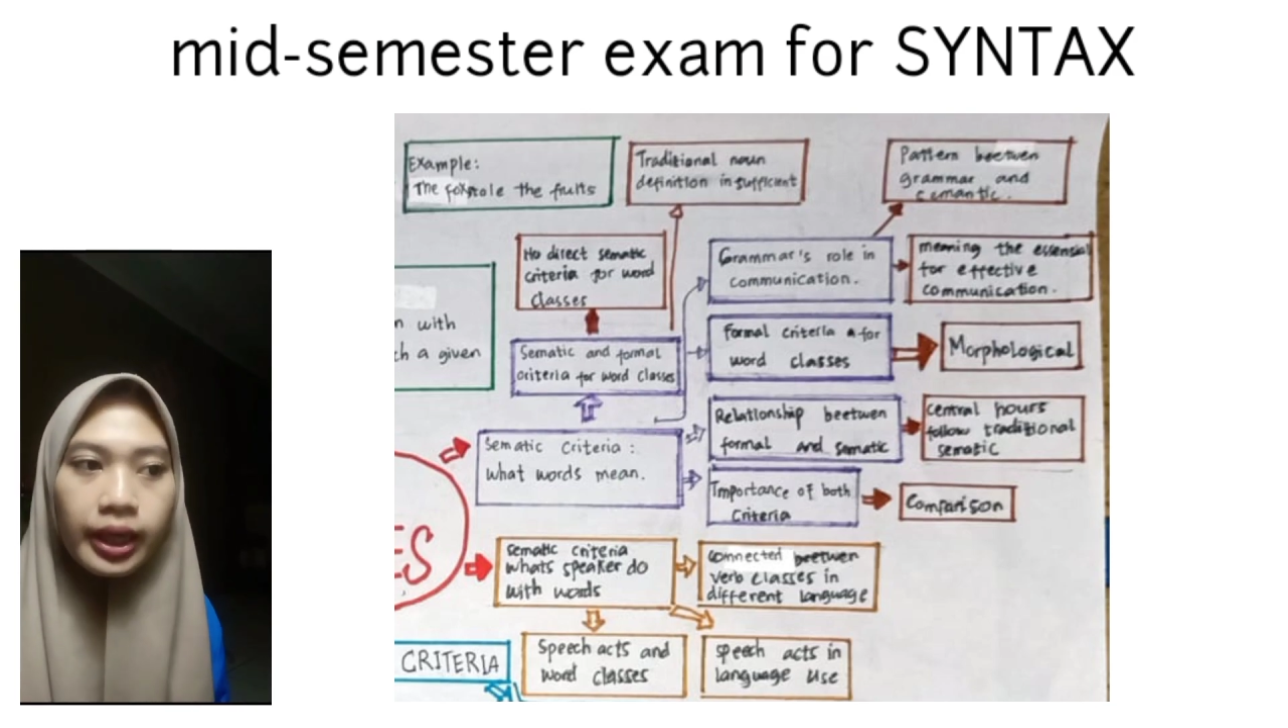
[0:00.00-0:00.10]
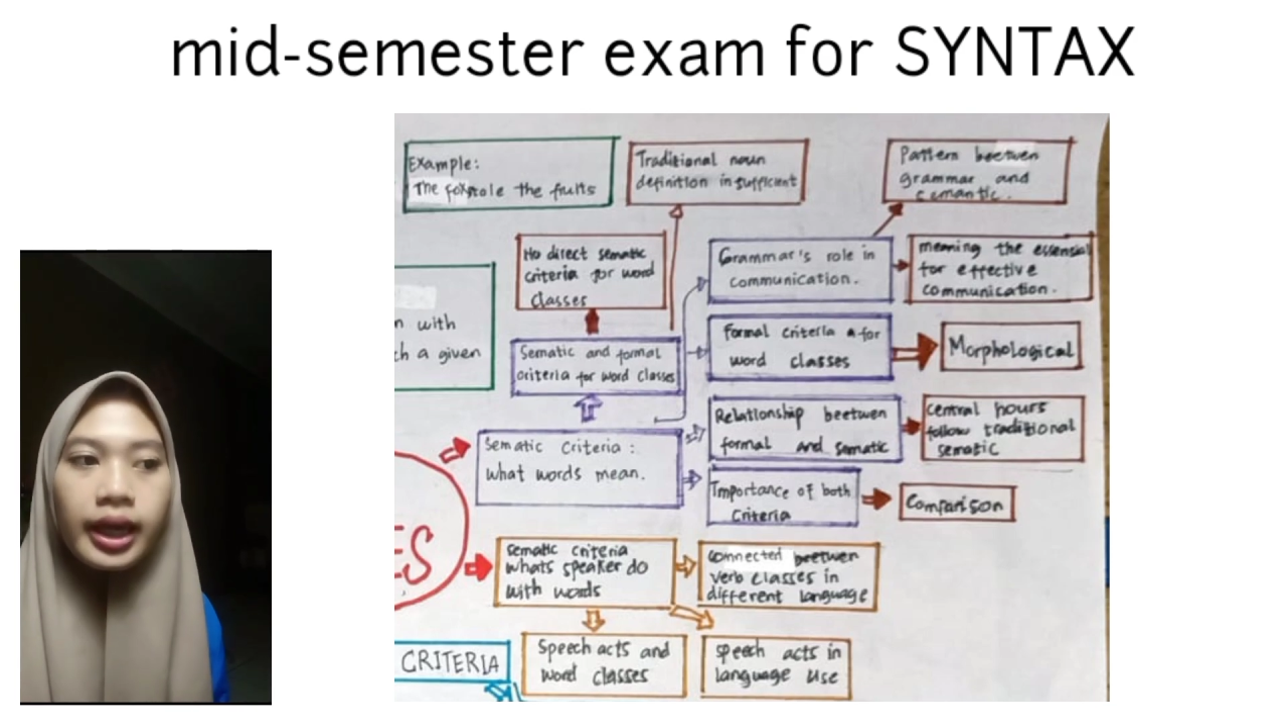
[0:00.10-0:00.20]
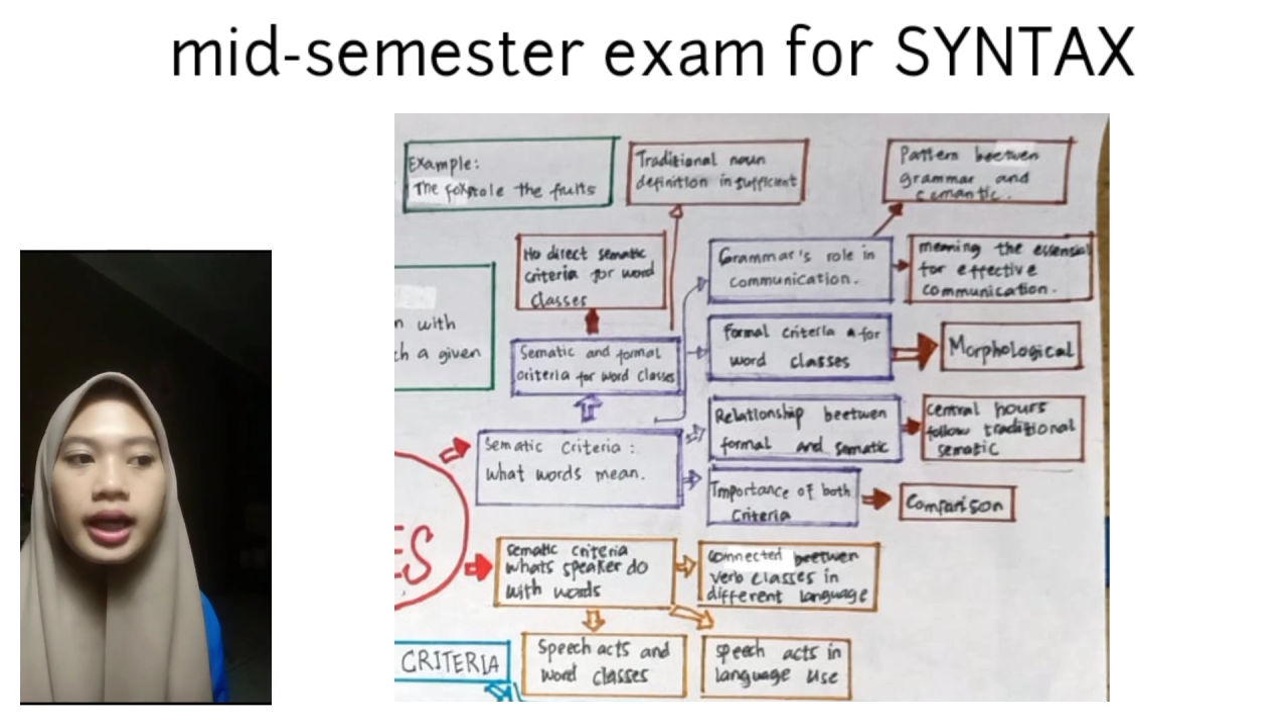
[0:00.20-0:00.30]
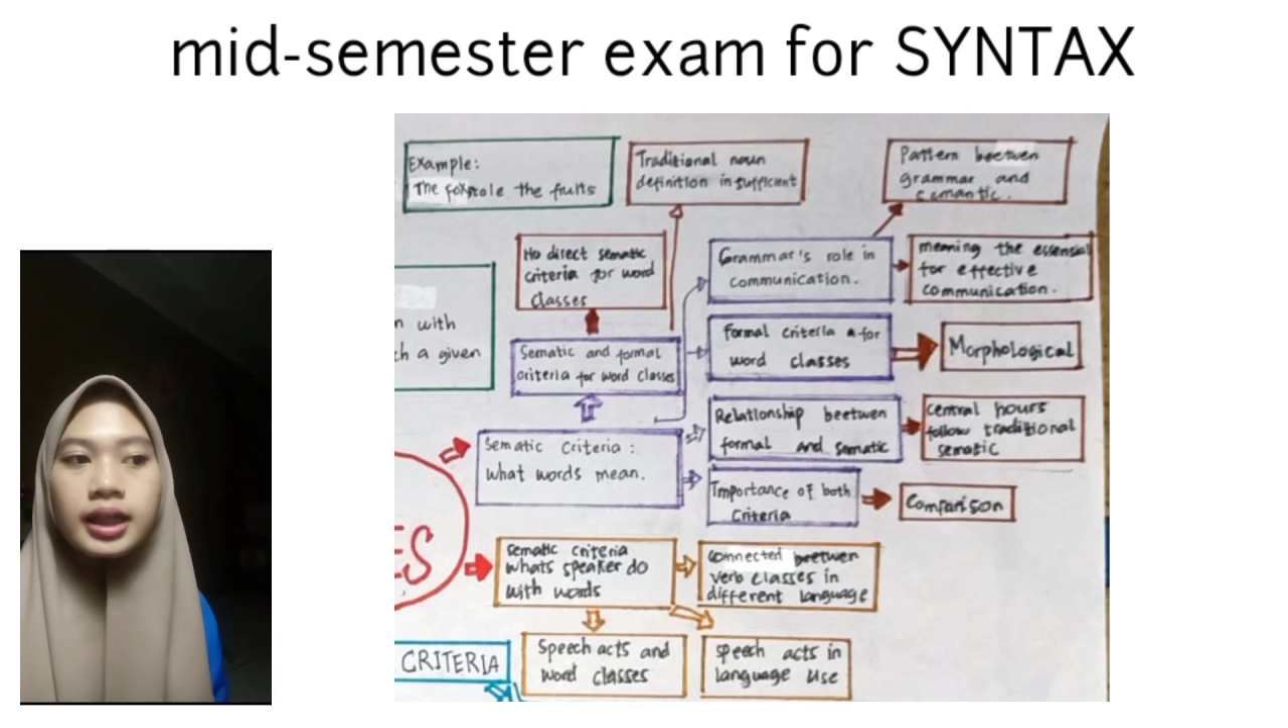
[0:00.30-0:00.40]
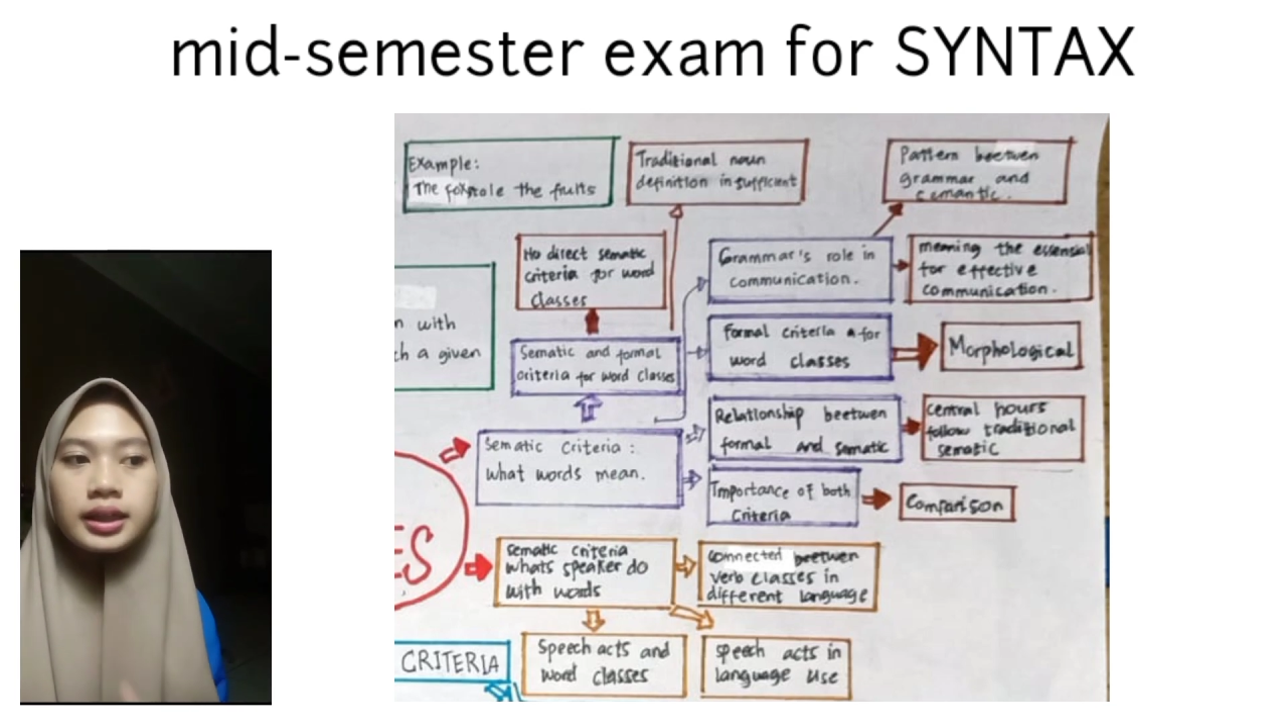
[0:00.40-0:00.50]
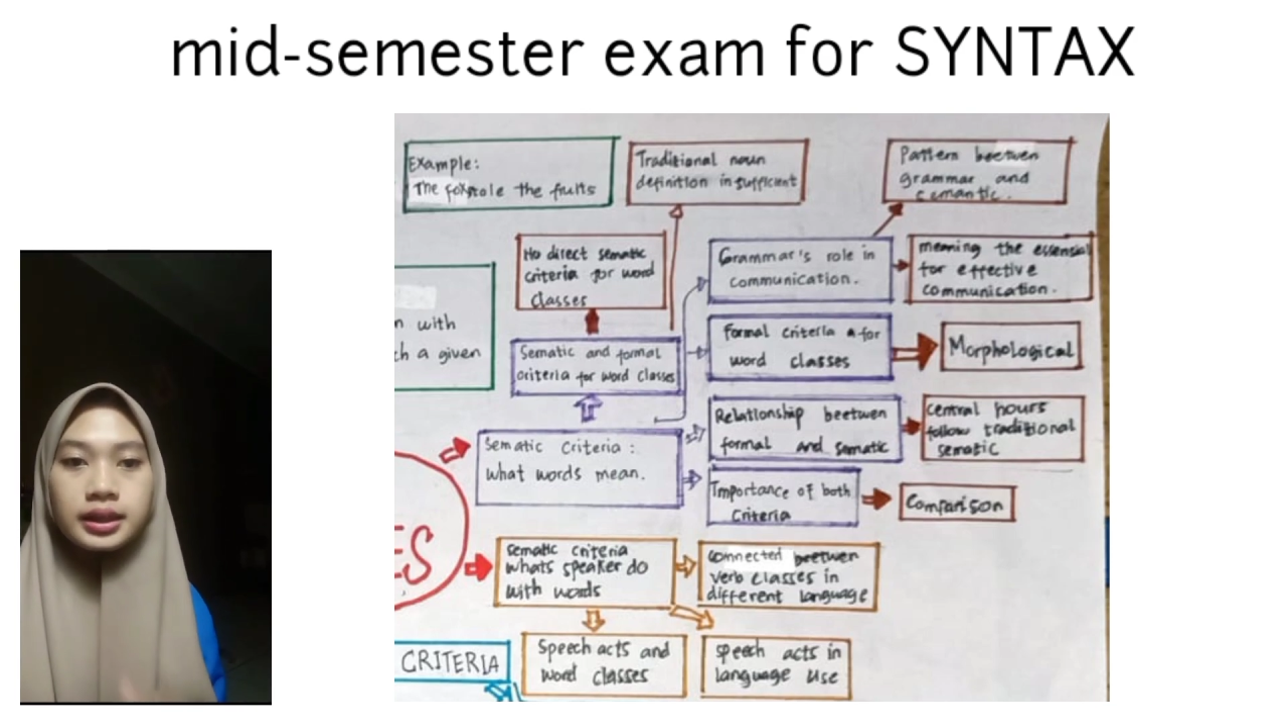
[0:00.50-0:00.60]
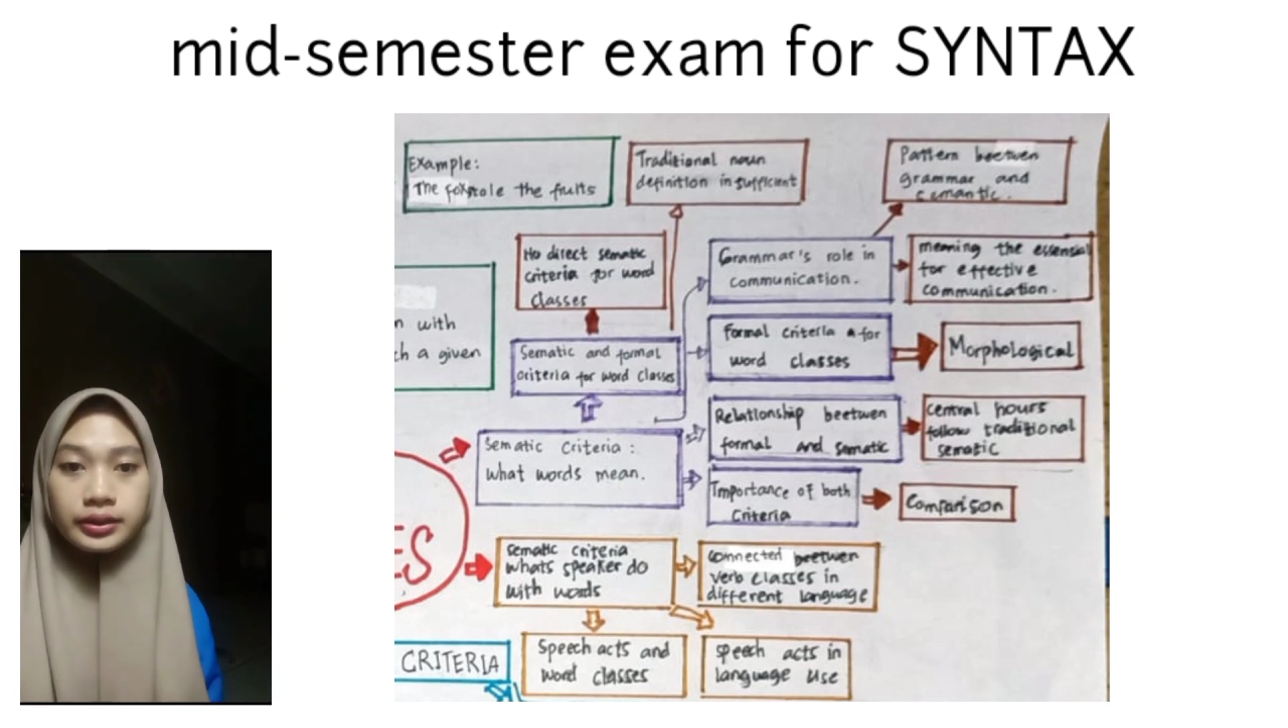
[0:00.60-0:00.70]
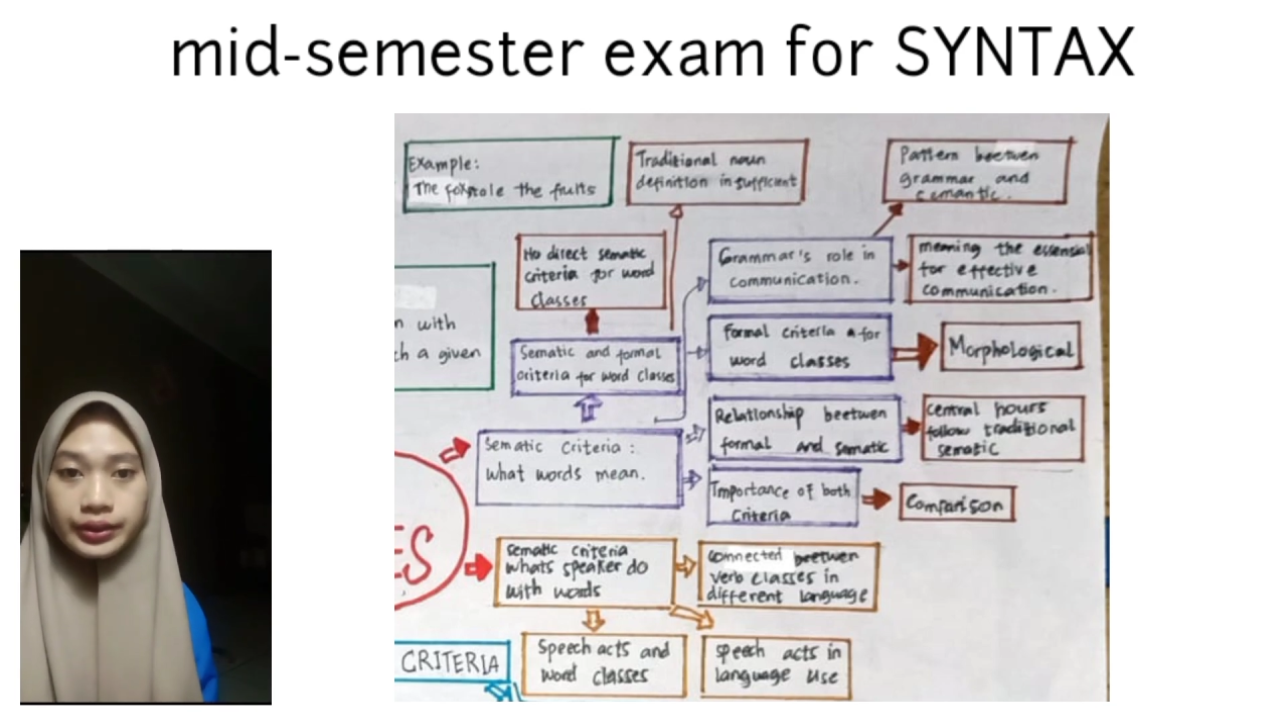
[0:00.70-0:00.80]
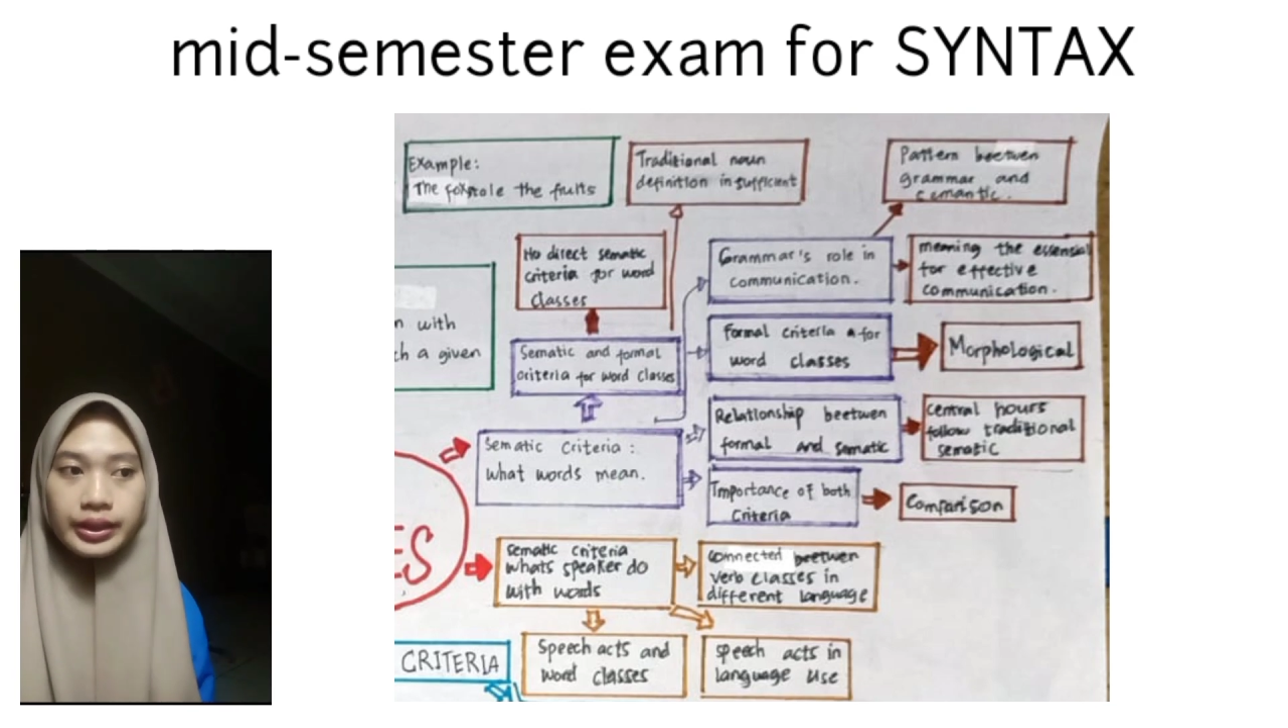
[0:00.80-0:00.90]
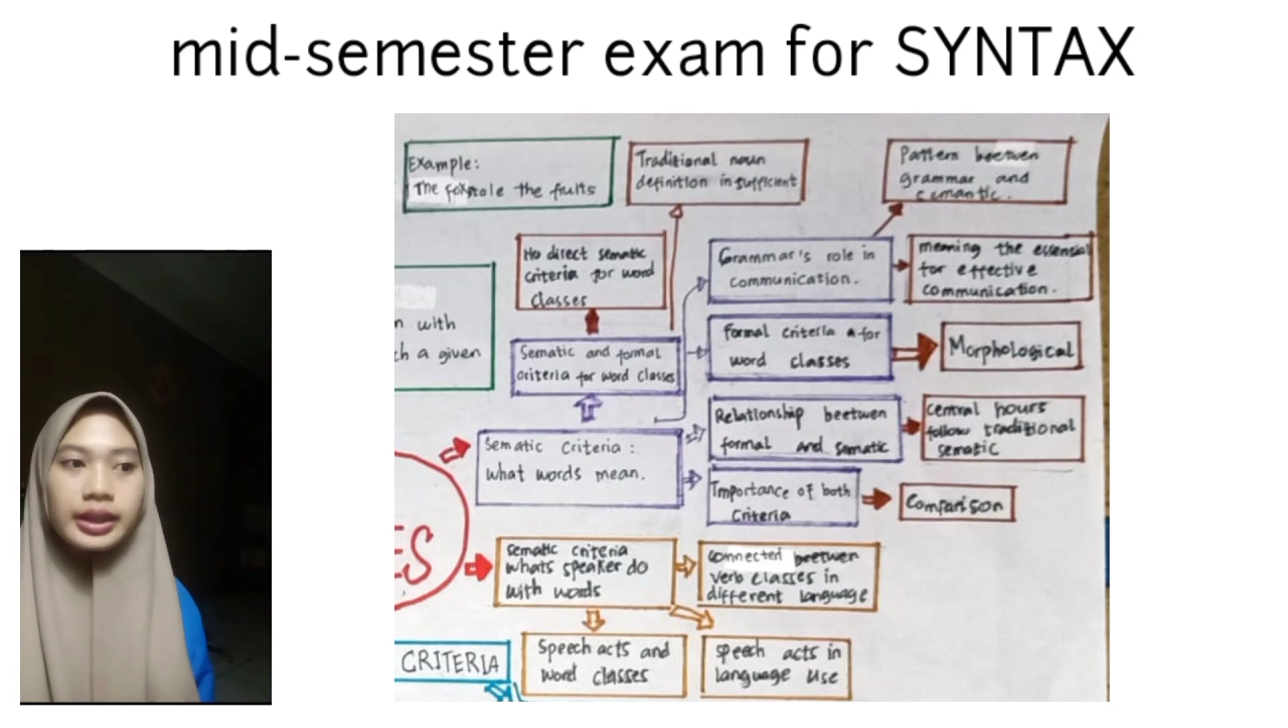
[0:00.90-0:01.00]

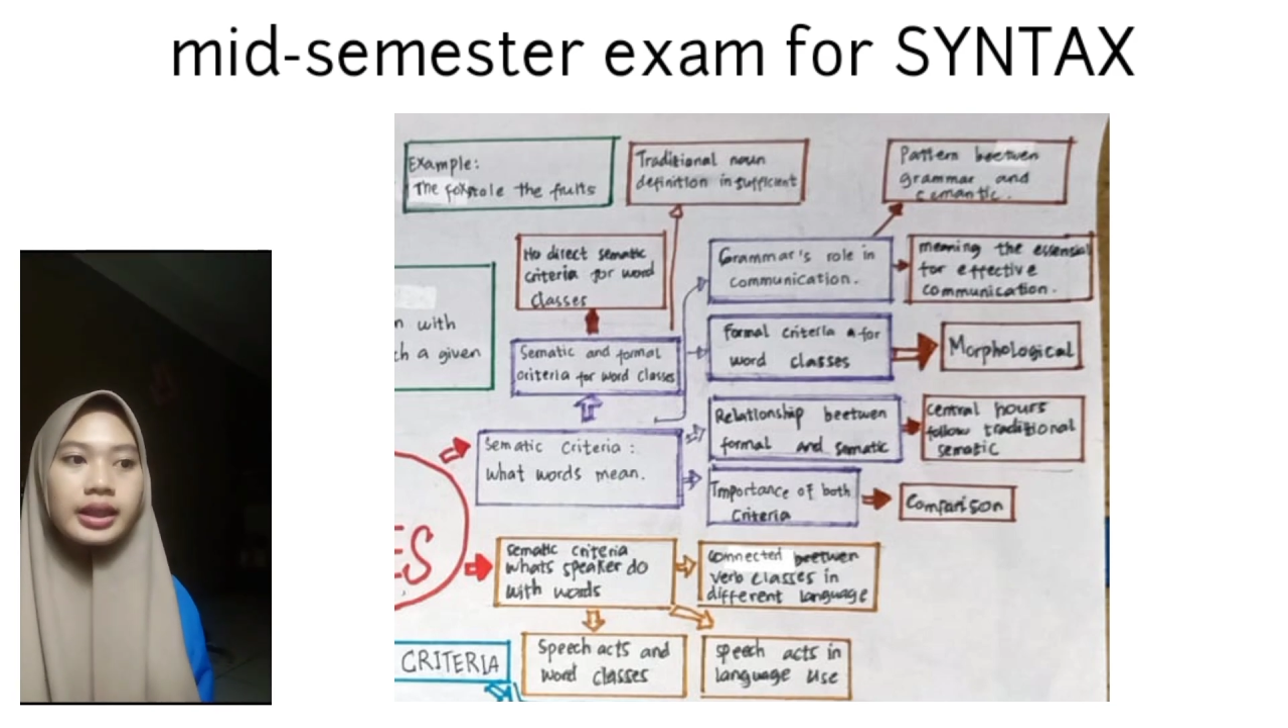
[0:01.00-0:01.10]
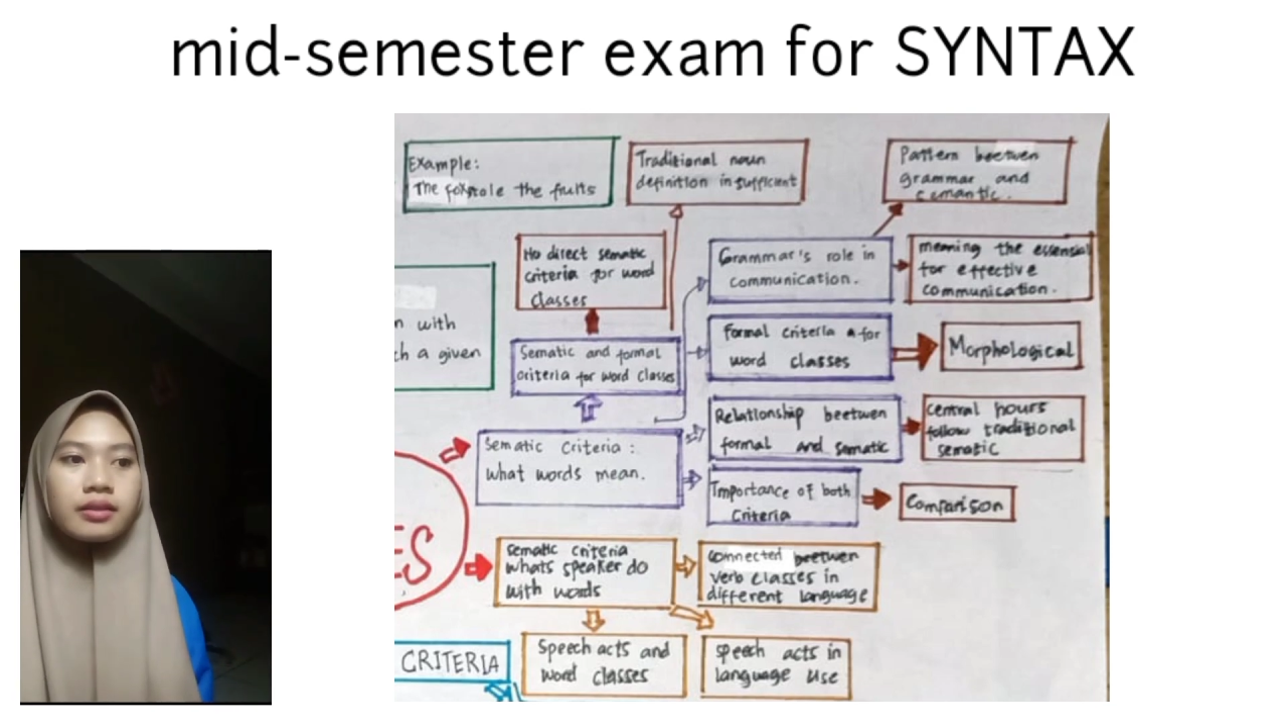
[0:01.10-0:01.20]
agree in